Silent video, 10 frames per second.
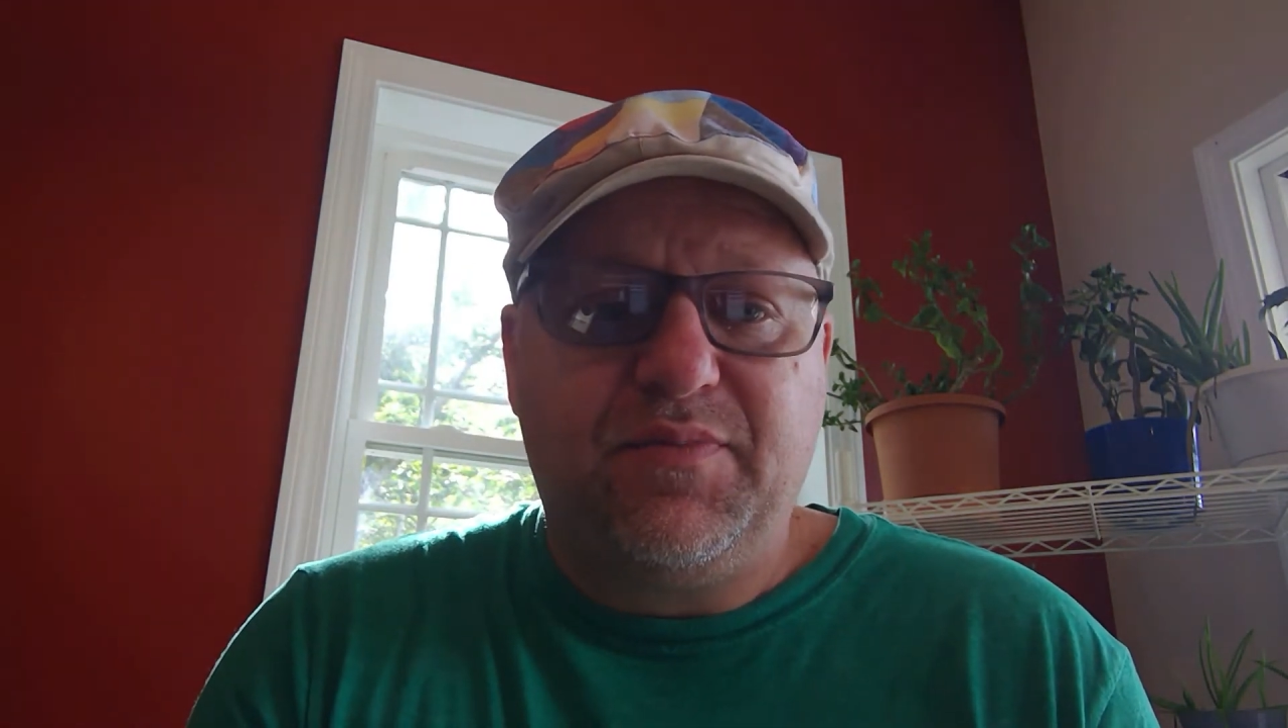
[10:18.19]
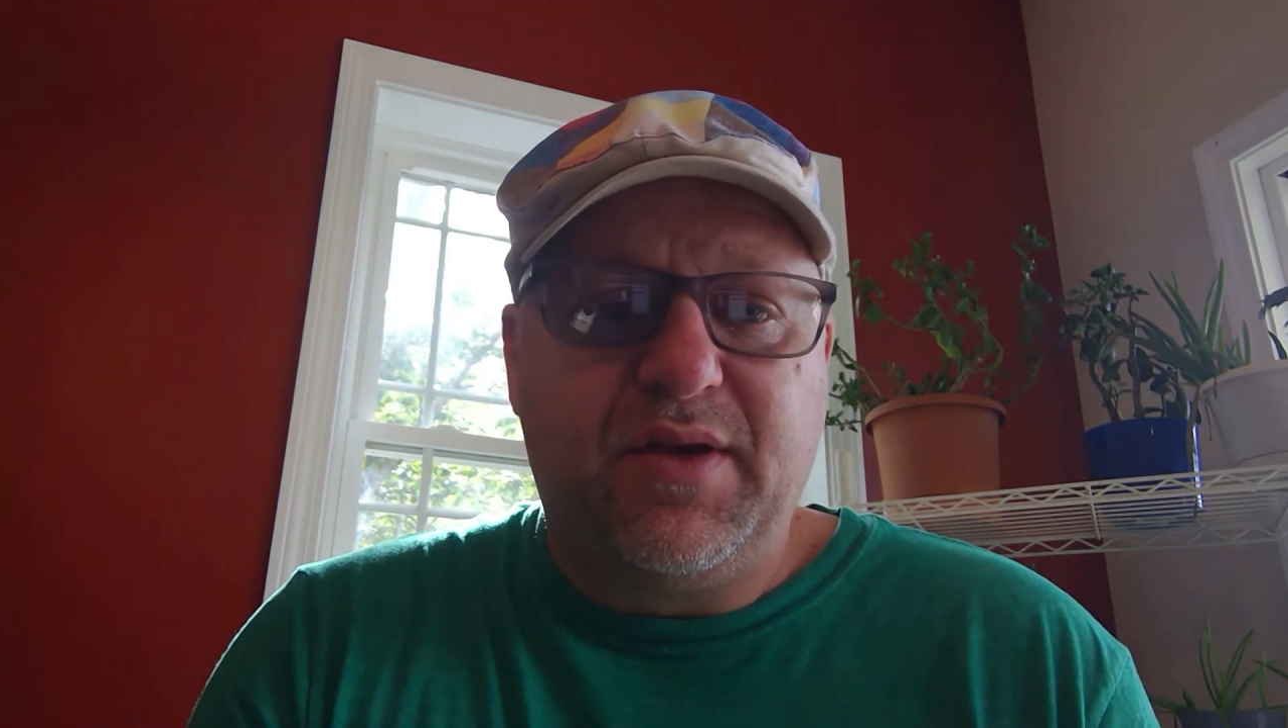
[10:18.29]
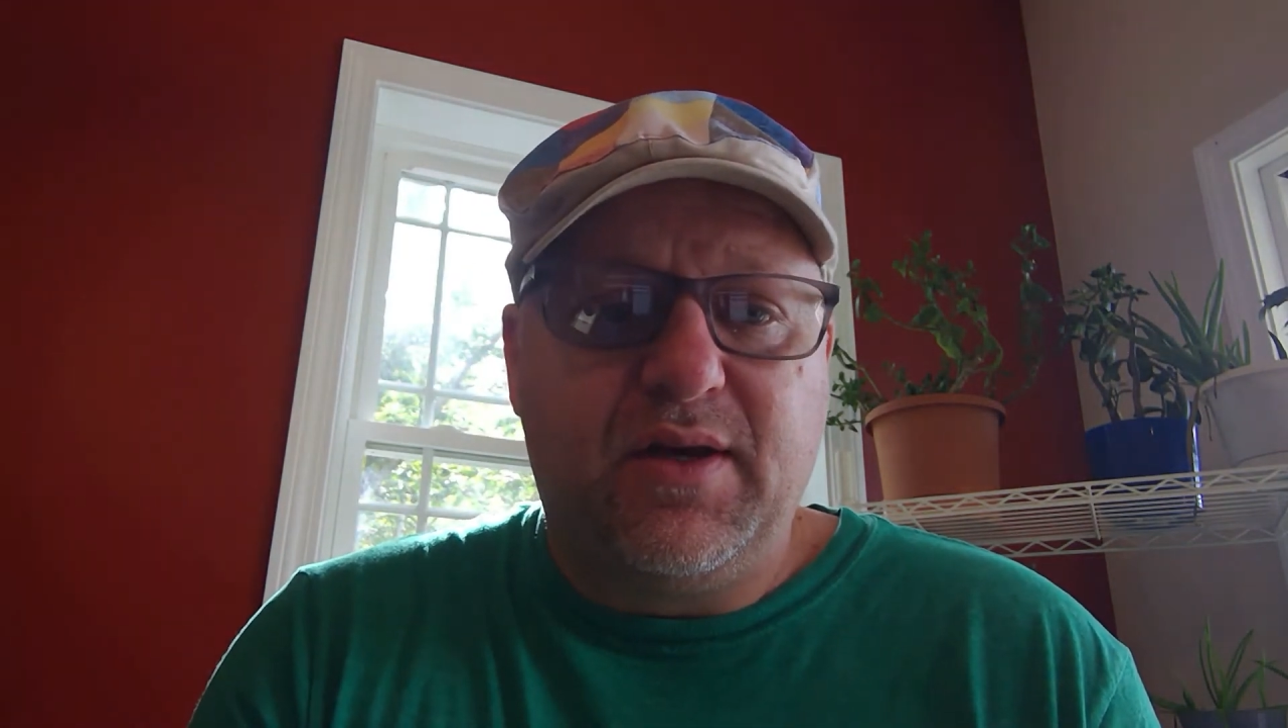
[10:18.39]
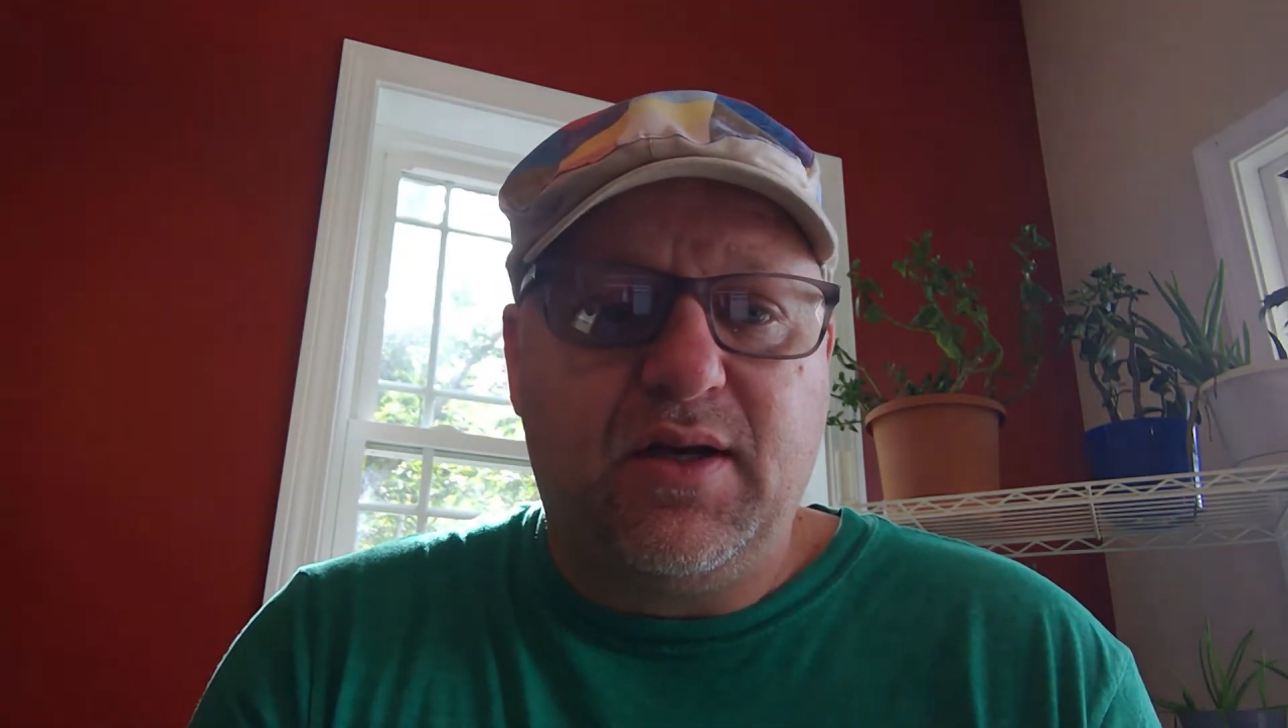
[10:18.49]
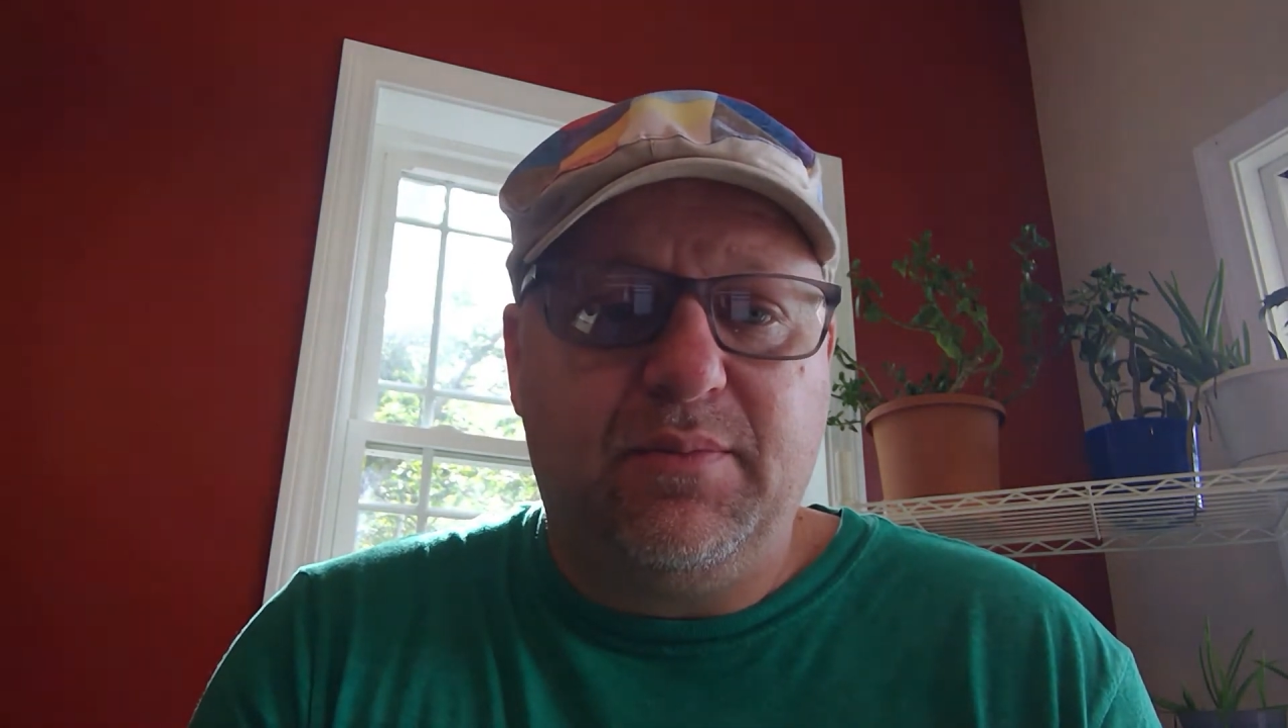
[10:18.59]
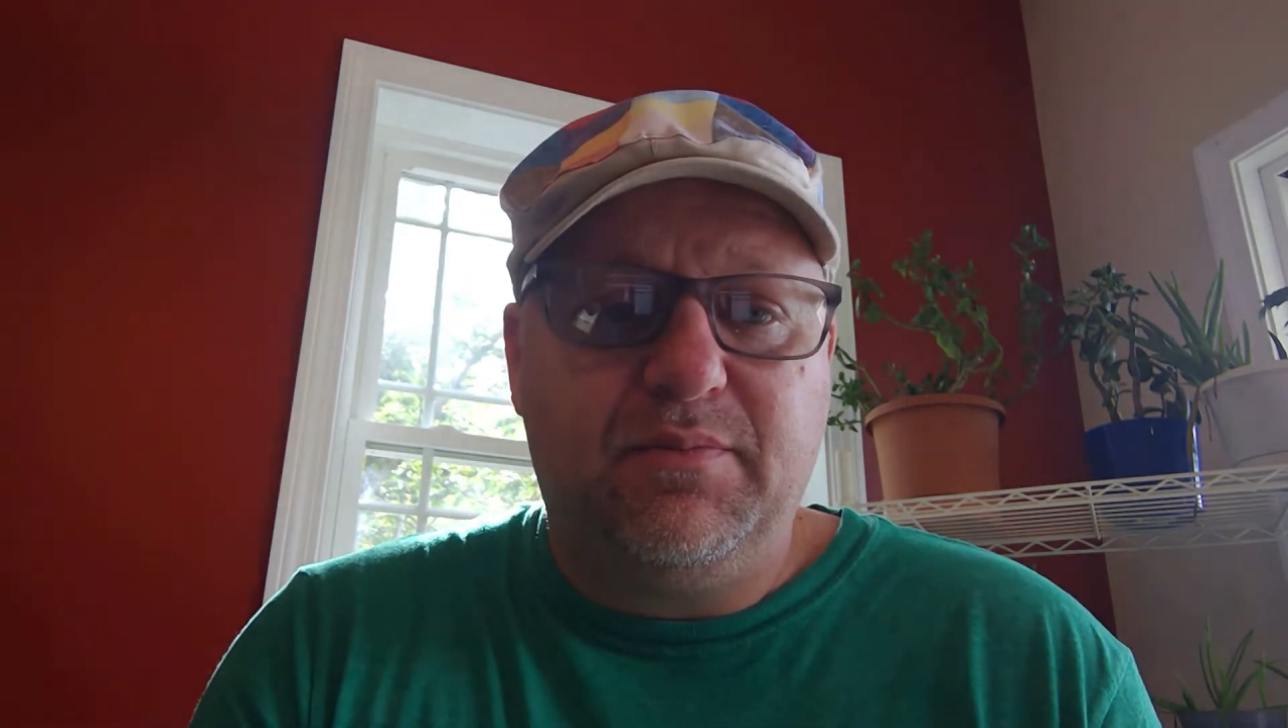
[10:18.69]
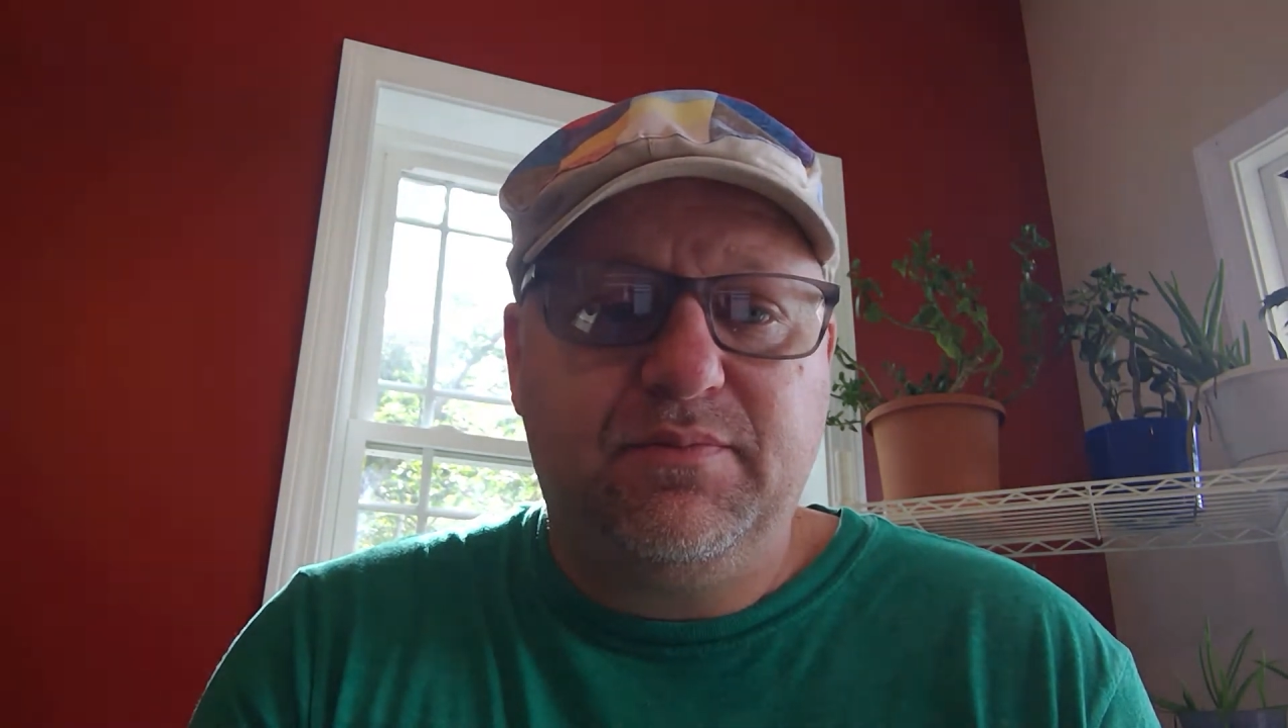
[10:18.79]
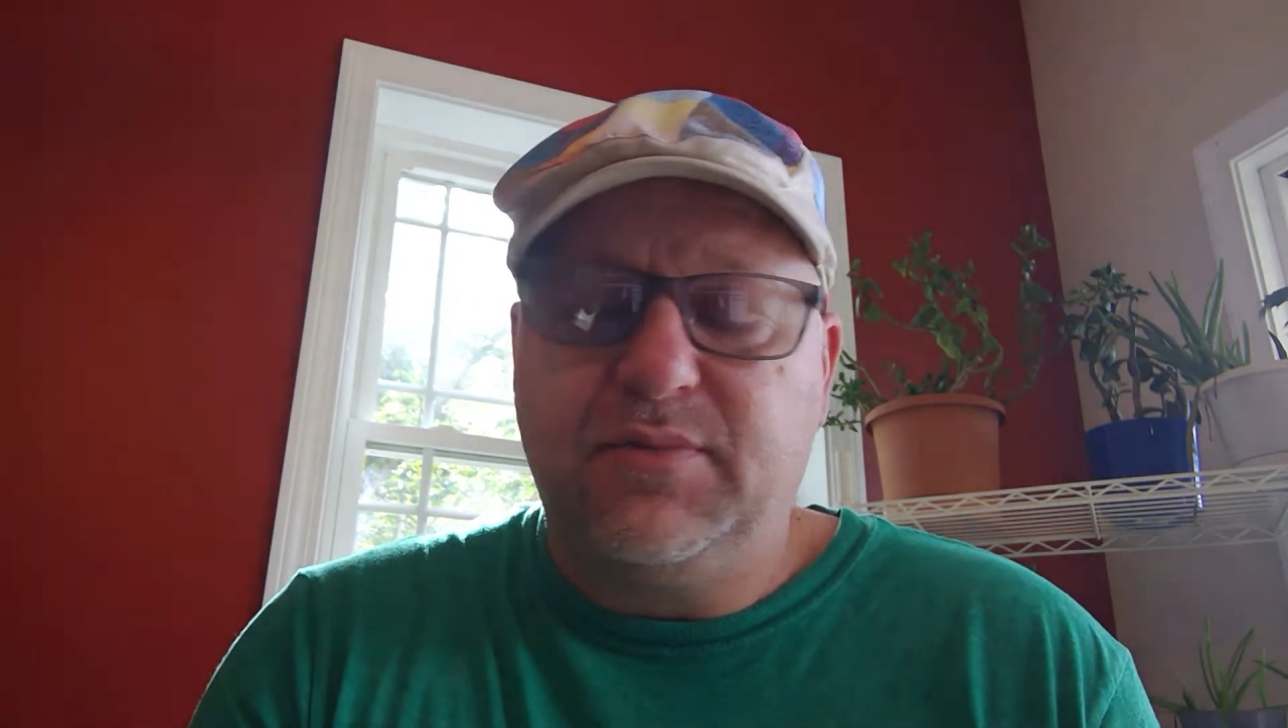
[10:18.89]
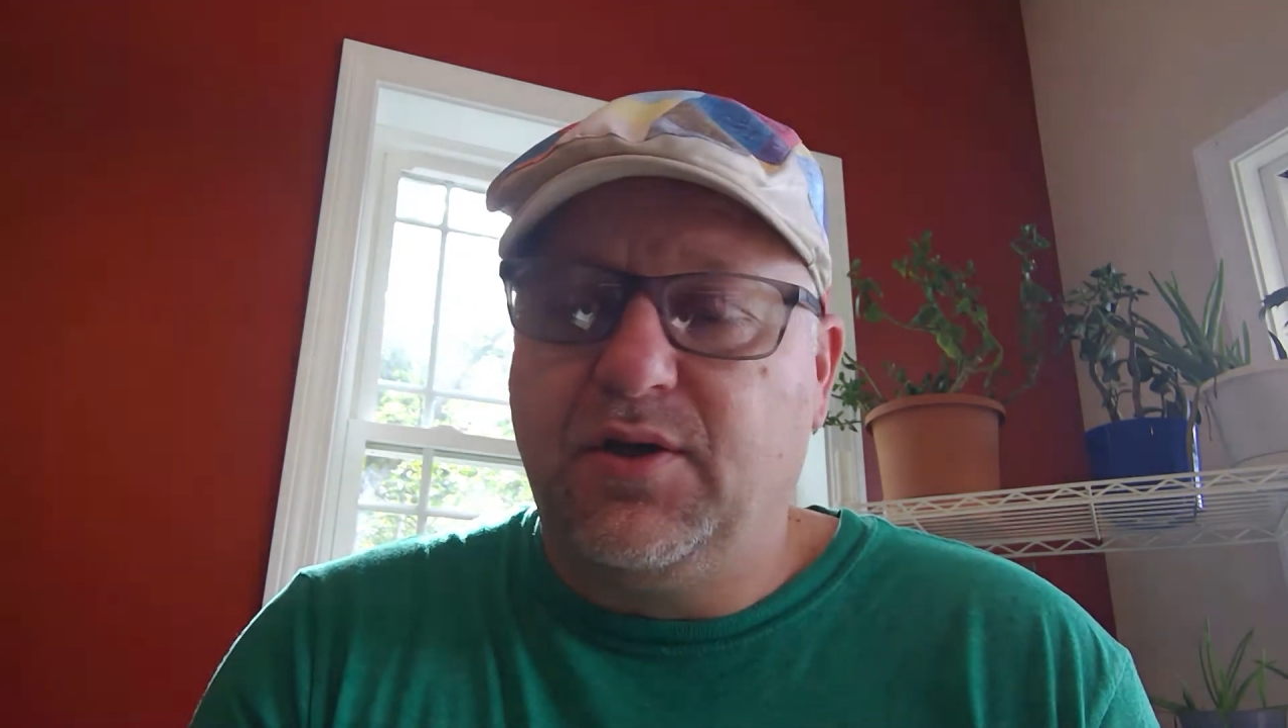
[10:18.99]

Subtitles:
The